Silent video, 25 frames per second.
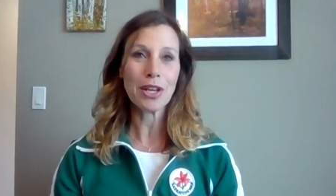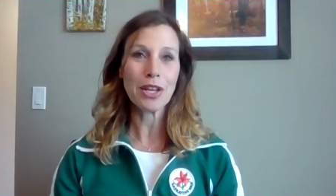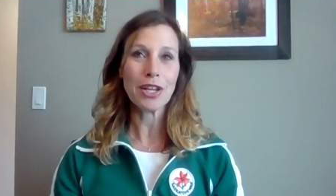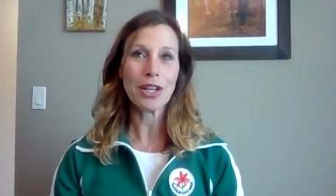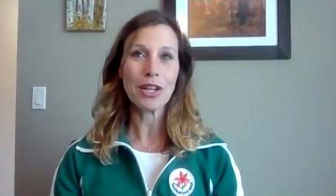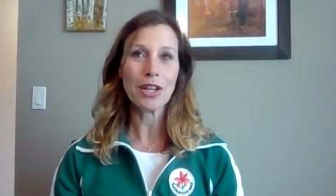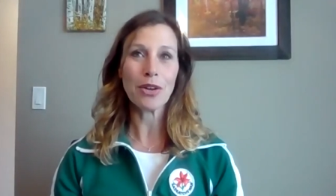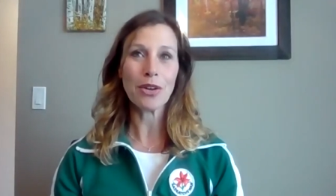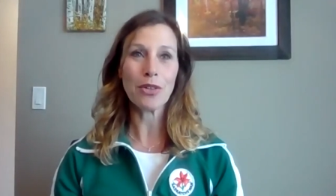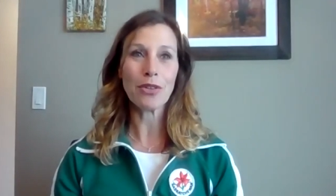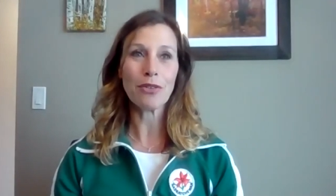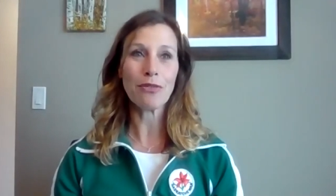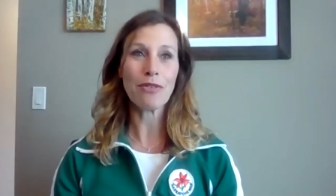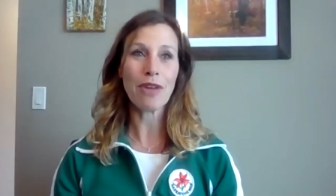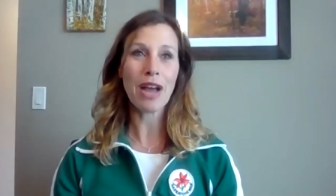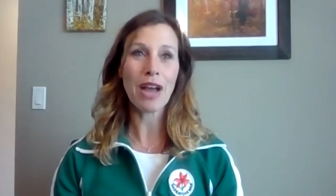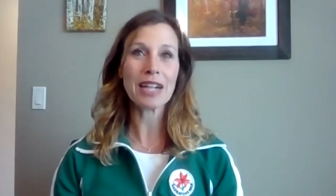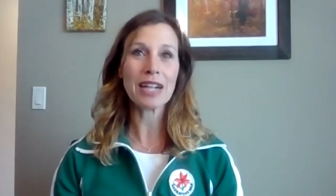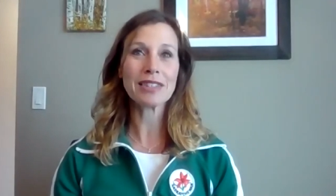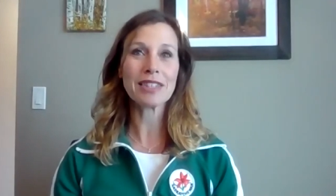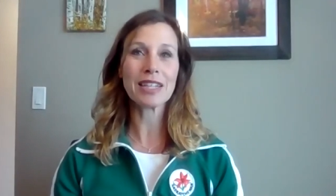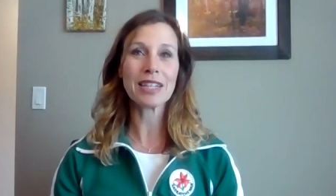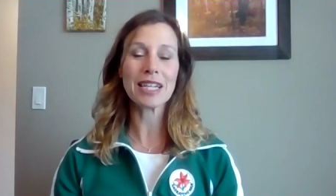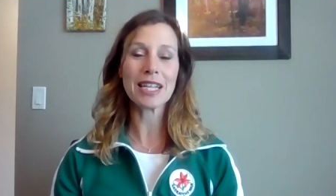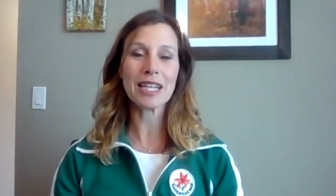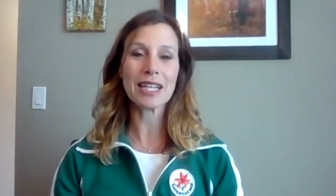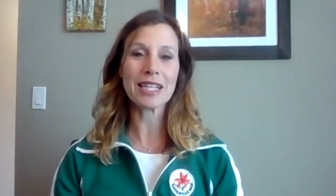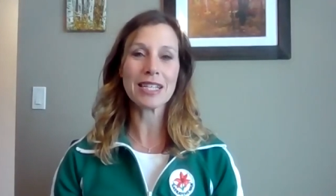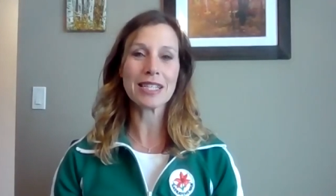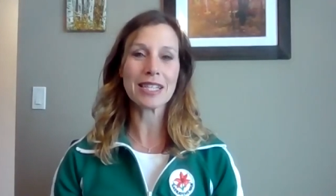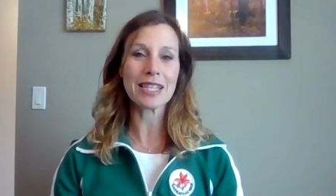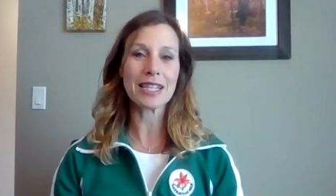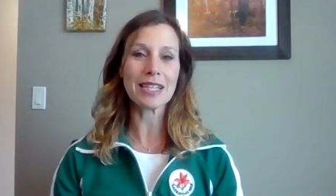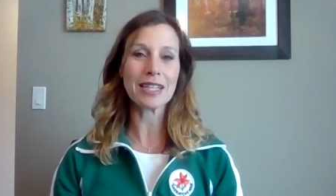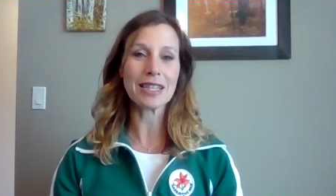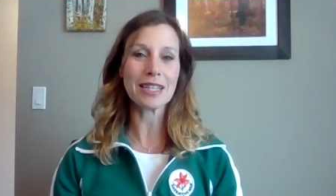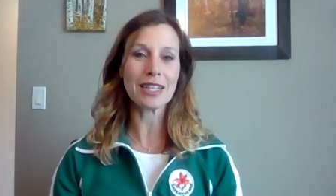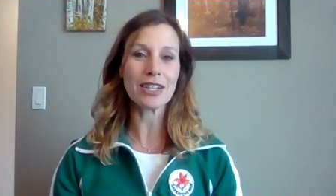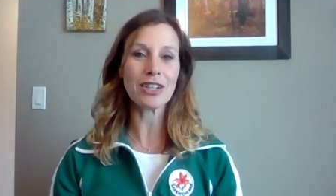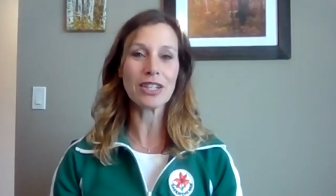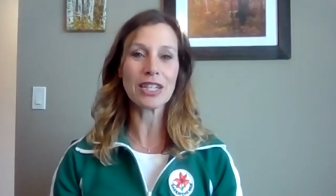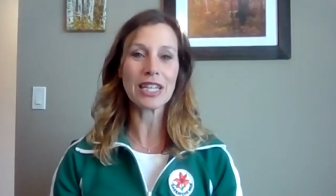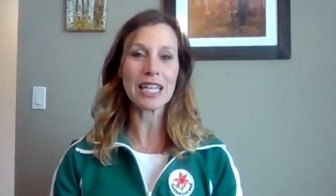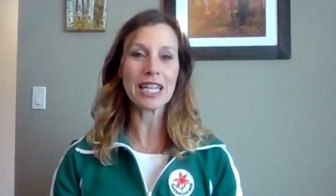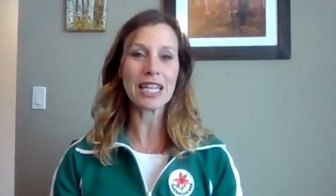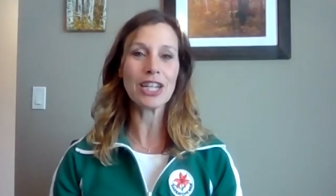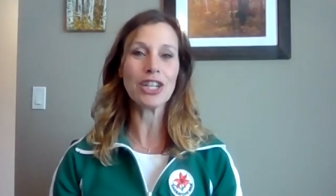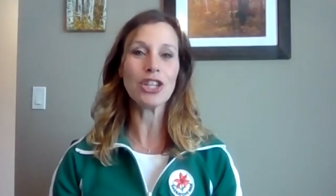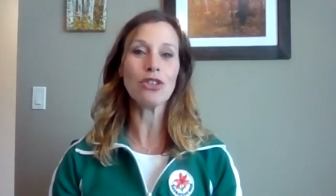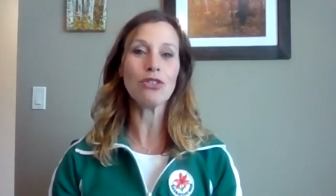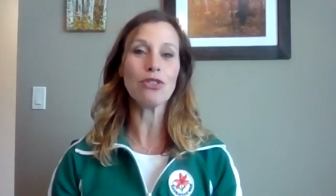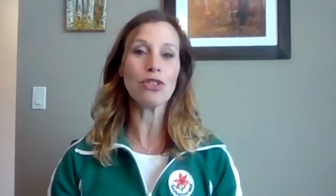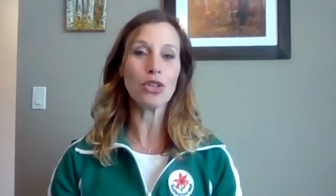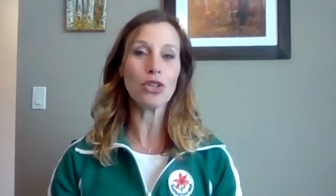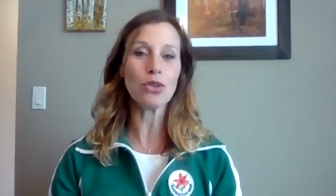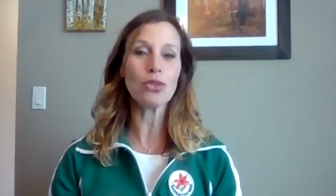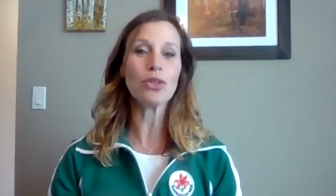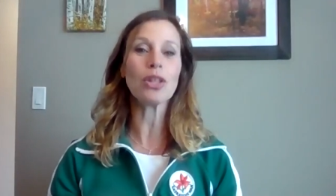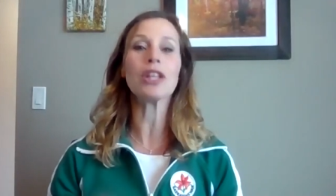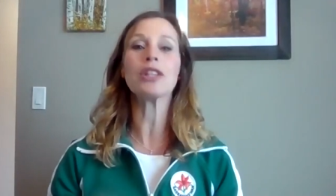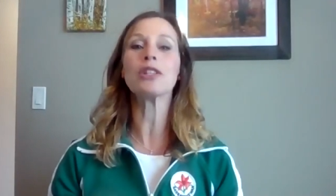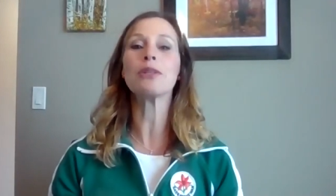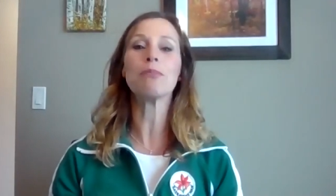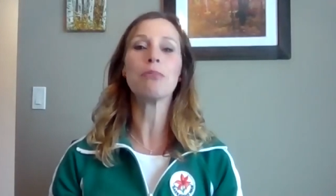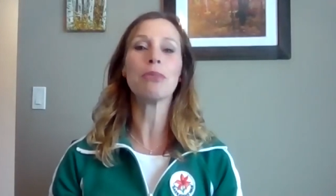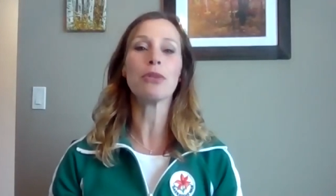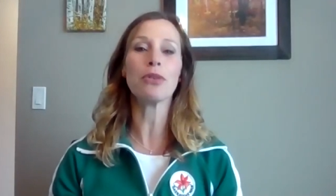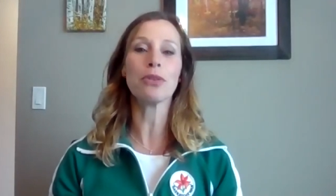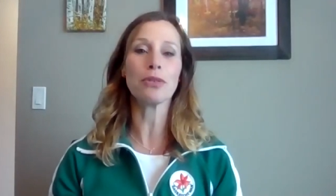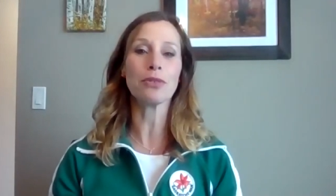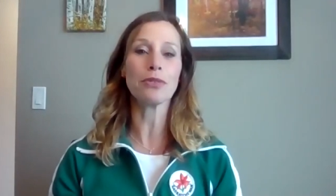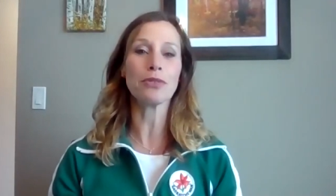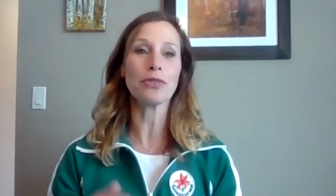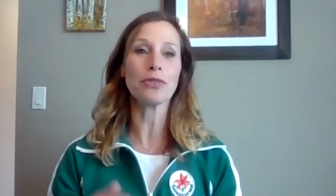you know, the fact that as a little kid, you knew that to put